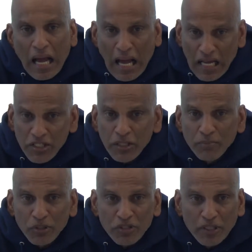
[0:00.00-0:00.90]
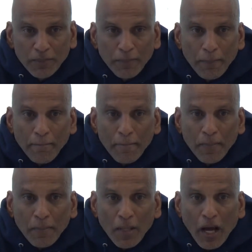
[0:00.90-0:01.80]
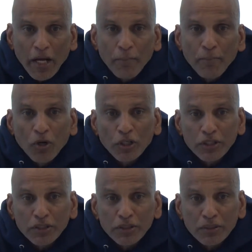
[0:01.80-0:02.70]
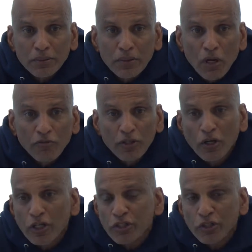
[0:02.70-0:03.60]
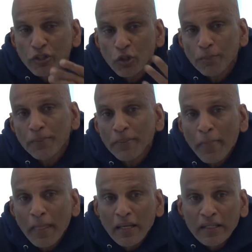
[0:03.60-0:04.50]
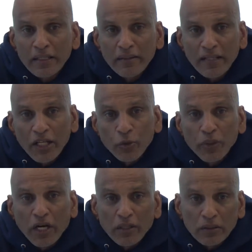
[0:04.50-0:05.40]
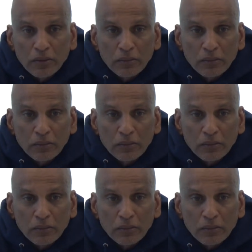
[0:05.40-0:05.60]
As a Muslim, I am part of a larger group that we are